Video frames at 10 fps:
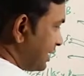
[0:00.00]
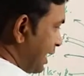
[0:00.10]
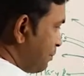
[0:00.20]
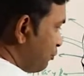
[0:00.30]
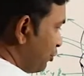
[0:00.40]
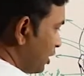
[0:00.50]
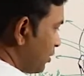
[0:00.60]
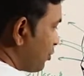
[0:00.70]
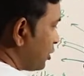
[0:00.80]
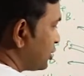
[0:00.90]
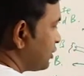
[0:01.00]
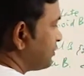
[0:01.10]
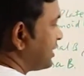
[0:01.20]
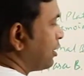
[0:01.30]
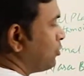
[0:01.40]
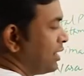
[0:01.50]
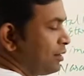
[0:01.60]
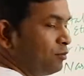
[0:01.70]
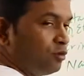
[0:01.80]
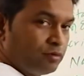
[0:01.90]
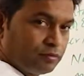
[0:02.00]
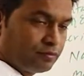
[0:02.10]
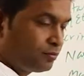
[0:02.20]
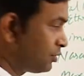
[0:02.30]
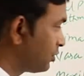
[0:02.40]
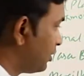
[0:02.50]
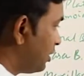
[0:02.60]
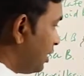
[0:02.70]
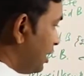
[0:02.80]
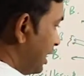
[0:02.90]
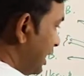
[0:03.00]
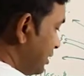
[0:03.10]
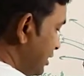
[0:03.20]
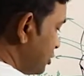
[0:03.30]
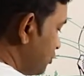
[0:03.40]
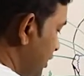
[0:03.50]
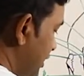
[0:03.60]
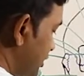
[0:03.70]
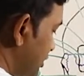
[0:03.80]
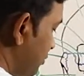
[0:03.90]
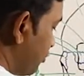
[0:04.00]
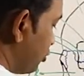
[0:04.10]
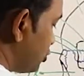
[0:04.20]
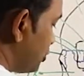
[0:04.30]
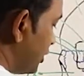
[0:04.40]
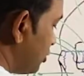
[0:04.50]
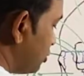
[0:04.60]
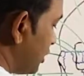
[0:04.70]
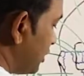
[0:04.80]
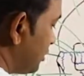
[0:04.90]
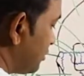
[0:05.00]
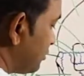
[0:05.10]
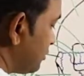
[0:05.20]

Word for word: temporal process of zygomatic bone. And this one is the posterior two-third